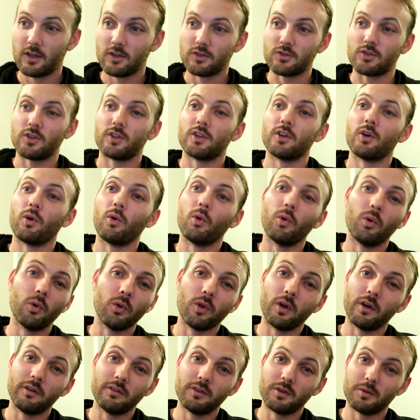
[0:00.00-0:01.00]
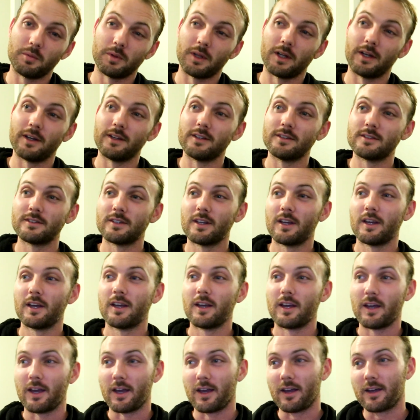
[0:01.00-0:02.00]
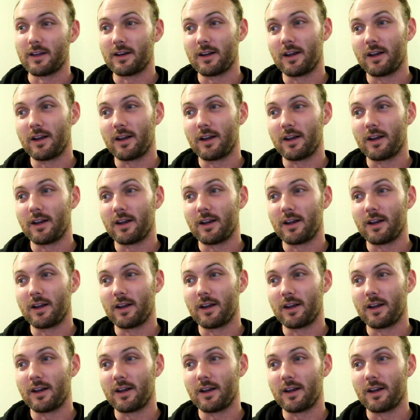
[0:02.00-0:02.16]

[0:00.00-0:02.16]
So they're all over the place, and